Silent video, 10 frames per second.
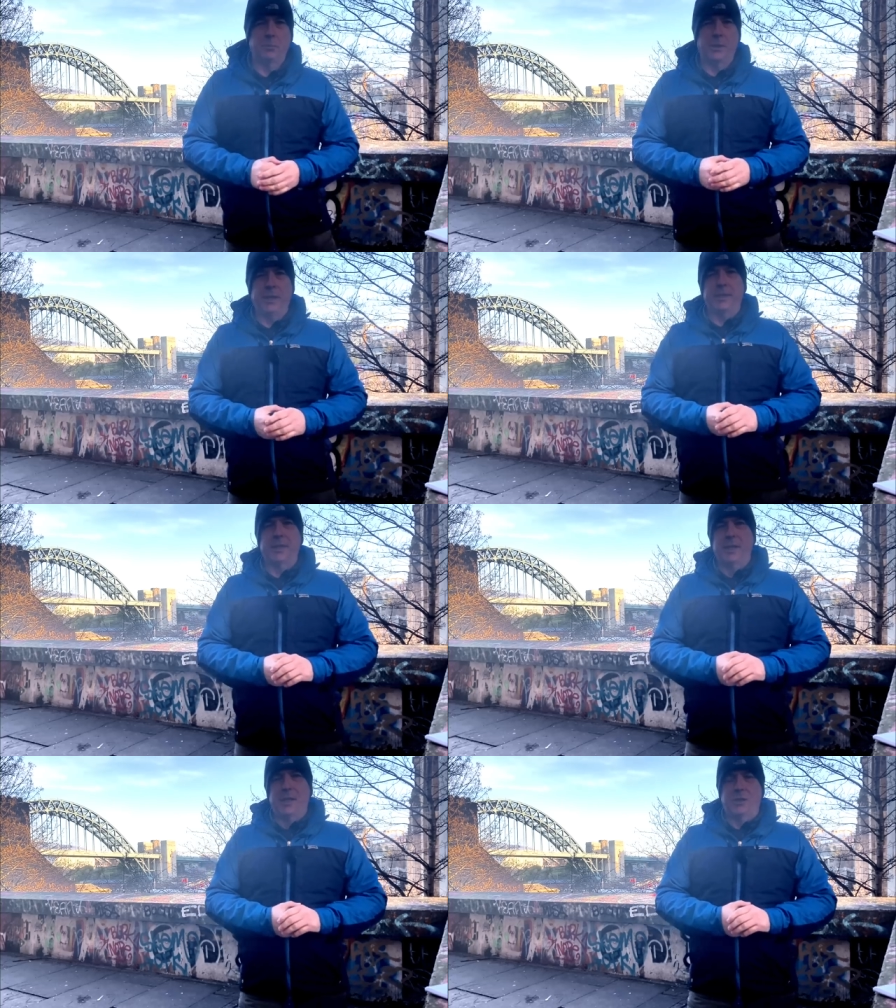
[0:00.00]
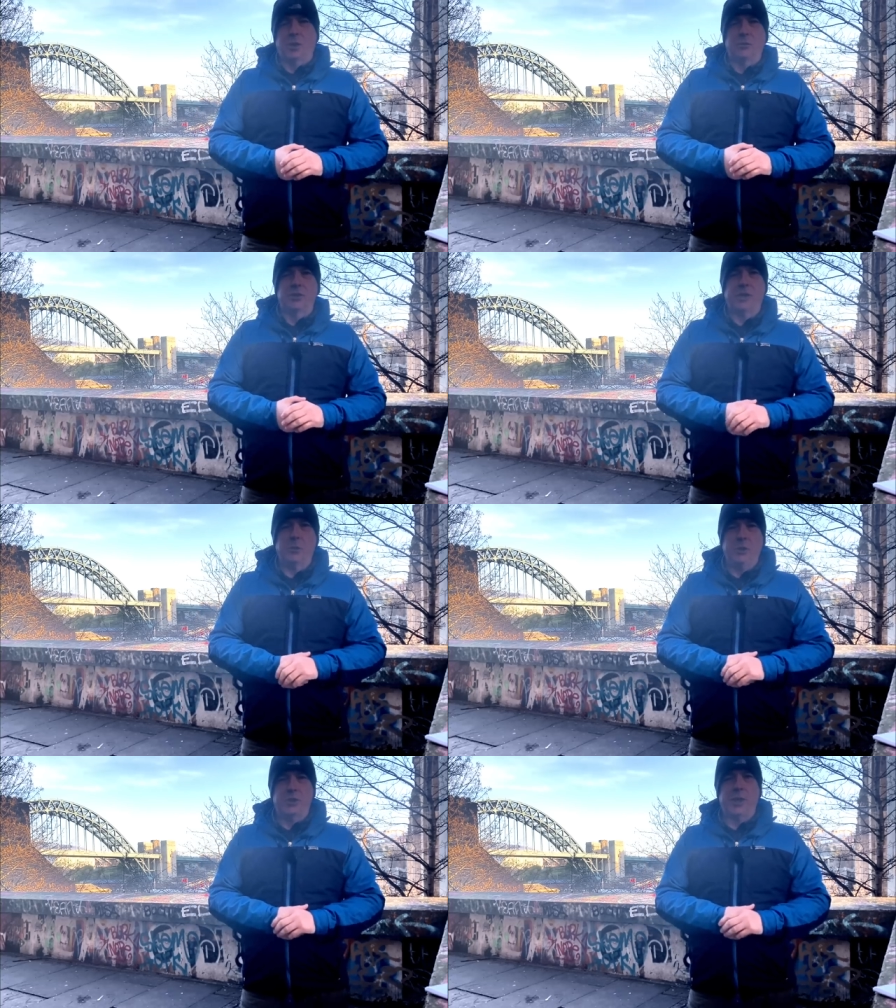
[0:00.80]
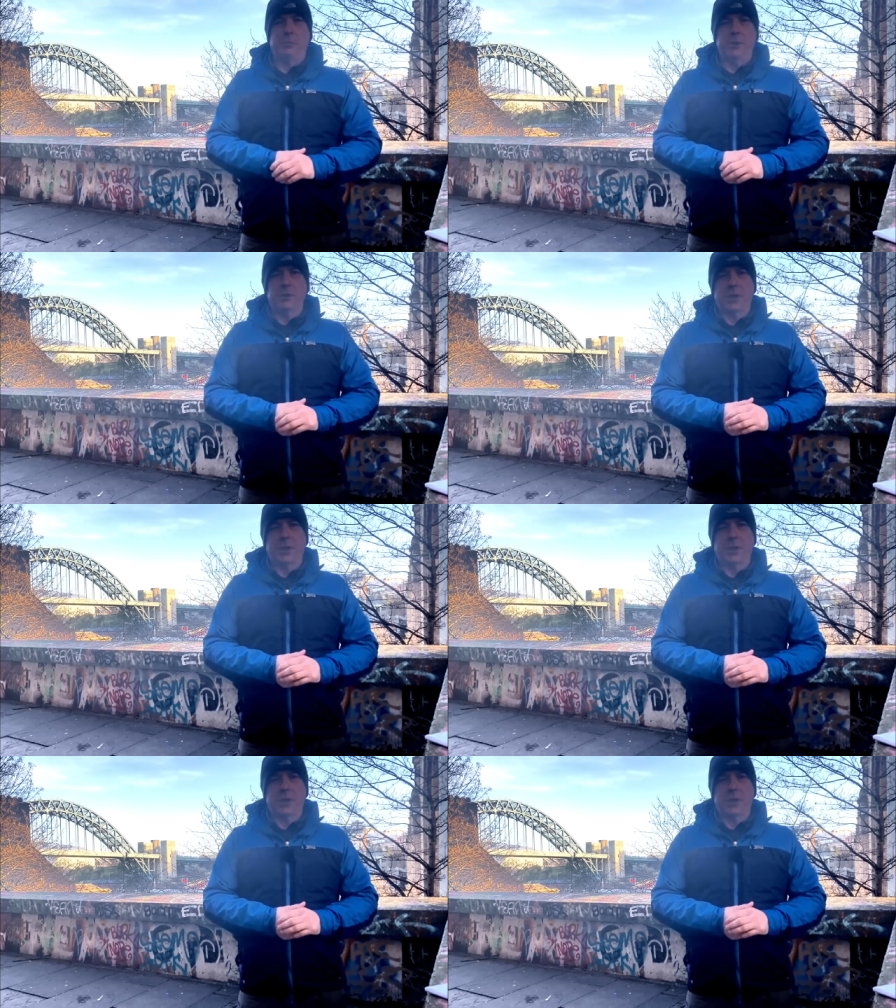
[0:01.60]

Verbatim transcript: played the current Saudi champions